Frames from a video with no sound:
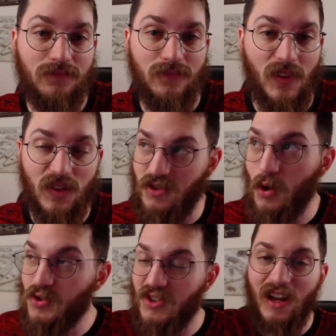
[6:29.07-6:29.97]
There's
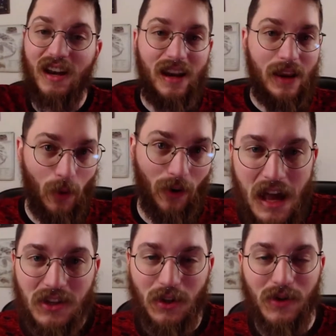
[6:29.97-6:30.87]
no sun anymore.
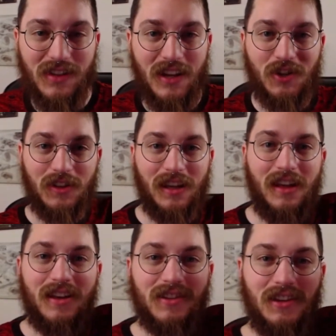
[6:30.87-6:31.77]
So essentially,
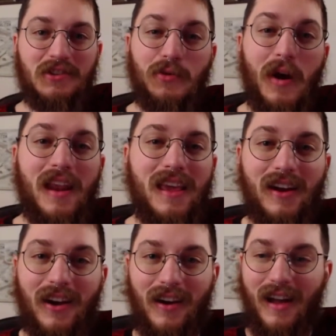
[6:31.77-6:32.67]
sun's right
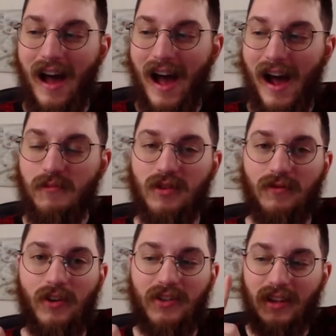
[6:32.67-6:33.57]
here. I'm
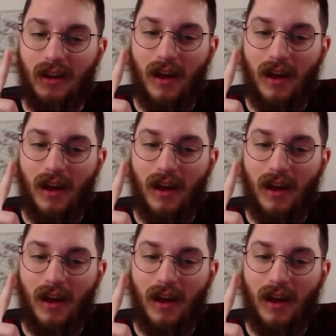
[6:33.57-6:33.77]
traversing.